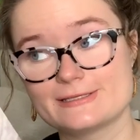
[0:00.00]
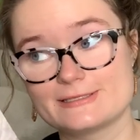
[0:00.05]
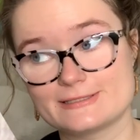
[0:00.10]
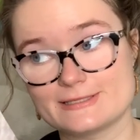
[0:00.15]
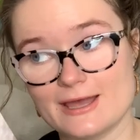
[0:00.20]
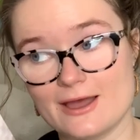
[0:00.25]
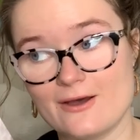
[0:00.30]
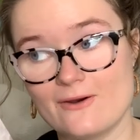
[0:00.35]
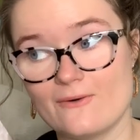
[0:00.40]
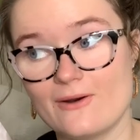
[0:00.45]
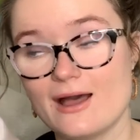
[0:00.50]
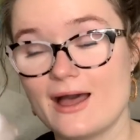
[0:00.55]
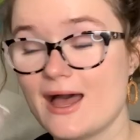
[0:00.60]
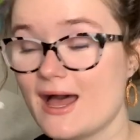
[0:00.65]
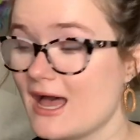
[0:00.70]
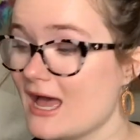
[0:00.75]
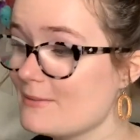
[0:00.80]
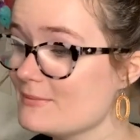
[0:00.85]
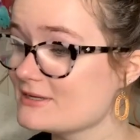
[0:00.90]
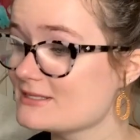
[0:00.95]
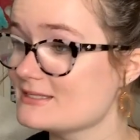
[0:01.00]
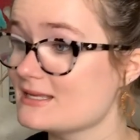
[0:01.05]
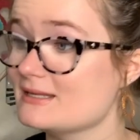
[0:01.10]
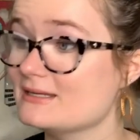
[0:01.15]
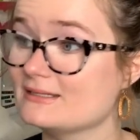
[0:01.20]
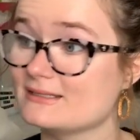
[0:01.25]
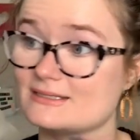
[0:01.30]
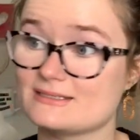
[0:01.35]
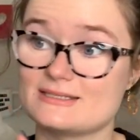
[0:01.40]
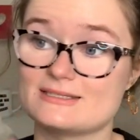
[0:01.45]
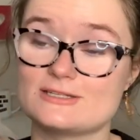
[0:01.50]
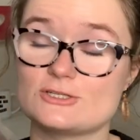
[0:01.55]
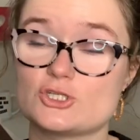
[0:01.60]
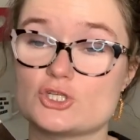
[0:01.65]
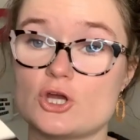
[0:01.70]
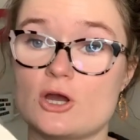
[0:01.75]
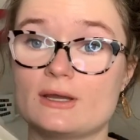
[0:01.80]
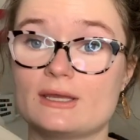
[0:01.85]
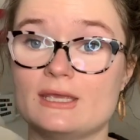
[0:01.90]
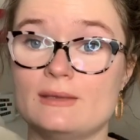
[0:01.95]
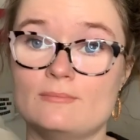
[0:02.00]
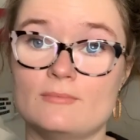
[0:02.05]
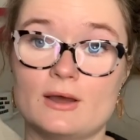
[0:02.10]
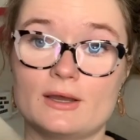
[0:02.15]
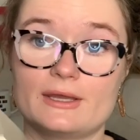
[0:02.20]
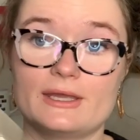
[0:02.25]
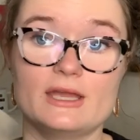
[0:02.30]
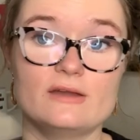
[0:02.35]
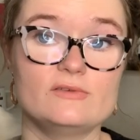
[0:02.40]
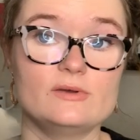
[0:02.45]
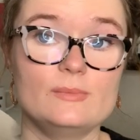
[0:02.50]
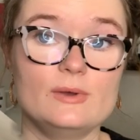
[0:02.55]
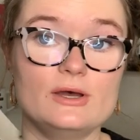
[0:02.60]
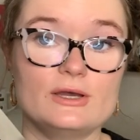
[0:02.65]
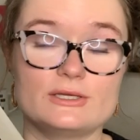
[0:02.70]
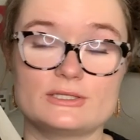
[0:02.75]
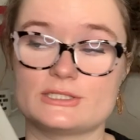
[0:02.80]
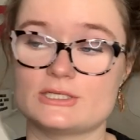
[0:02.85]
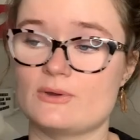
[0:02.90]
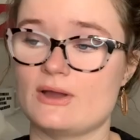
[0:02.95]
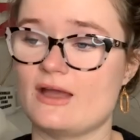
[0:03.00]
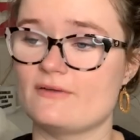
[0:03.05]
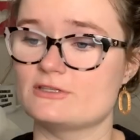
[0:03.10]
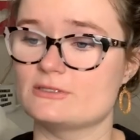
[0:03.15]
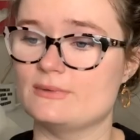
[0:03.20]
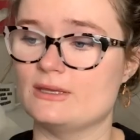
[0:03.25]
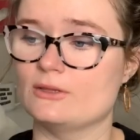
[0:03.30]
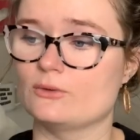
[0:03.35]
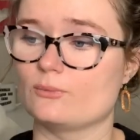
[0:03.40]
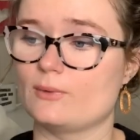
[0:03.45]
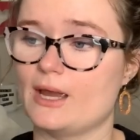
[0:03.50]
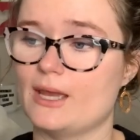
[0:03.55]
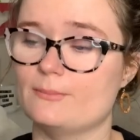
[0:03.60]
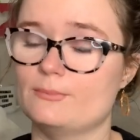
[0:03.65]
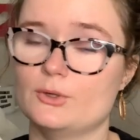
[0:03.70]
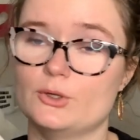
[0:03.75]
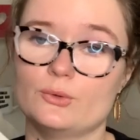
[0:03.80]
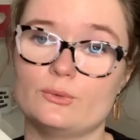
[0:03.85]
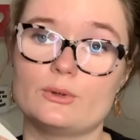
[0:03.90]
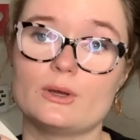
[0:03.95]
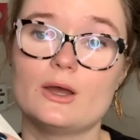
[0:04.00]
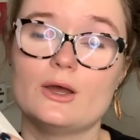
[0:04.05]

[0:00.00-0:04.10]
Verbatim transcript: So I'm excited. This is a chunky monkey of a book, so I have to be in the right mood